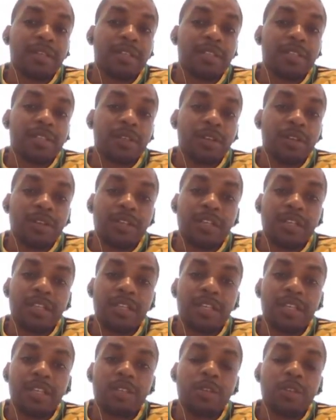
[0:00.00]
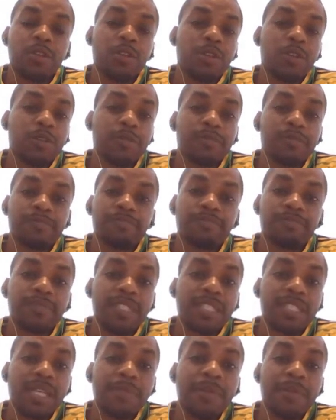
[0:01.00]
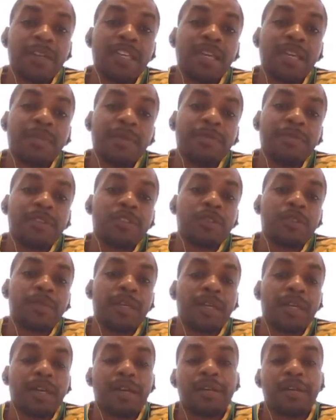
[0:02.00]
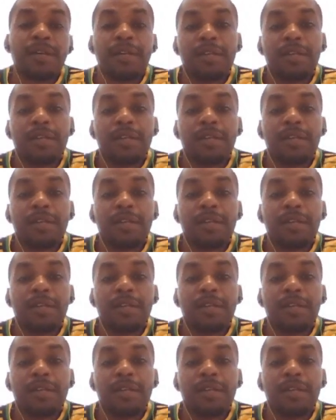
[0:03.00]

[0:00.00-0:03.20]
So you need to step a game up for Jamaica.